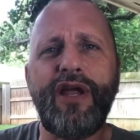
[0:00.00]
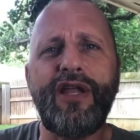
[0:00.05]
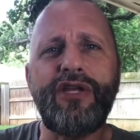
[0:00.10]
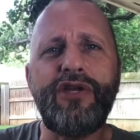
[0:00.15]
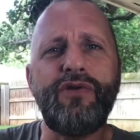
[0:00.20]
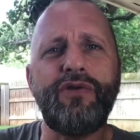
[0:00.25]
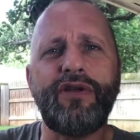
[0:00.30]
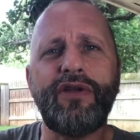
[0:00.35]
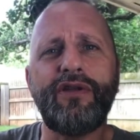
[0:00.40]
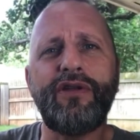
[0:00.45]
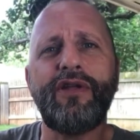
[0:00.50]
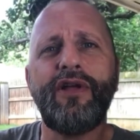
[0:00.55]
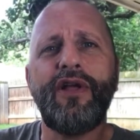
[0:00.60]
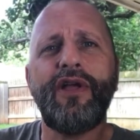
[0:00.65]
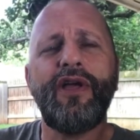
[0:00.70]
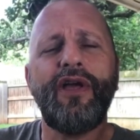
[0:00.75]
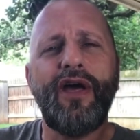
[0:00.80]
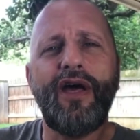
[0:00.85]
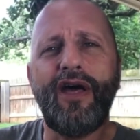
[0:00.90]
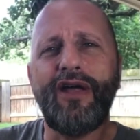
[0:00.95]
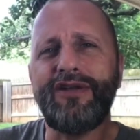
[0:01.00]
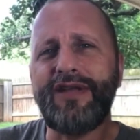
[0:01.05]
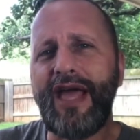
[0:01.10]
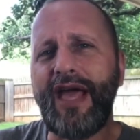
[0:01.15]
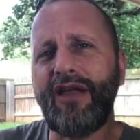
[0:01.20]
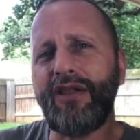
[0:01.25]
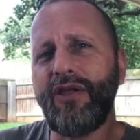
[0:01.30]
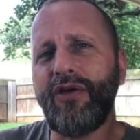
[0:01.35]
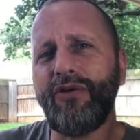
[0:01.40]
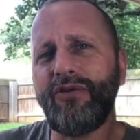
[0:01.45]
and you can
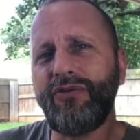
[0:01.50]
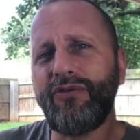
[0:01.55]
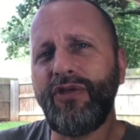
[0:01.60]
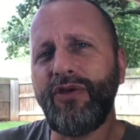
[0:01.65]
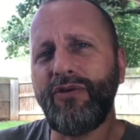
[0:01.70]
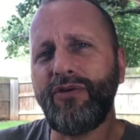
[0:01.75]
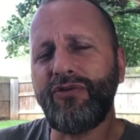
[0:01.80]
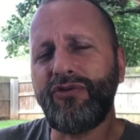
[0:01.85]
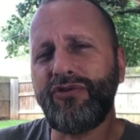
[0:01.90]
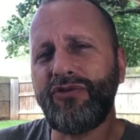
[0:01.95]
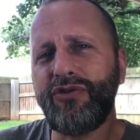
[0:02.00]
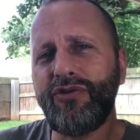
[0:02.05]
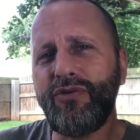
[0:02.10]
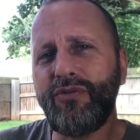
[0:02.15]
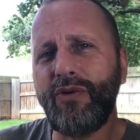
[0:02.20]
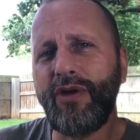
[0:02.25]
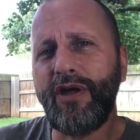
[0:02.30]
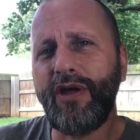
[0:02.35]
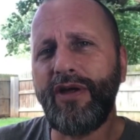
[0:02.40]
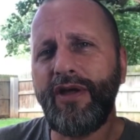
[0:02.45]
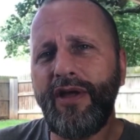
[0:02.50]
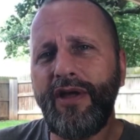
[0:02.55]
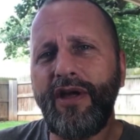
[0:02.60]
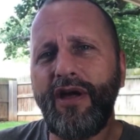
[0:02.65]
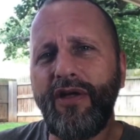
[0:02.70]
download those to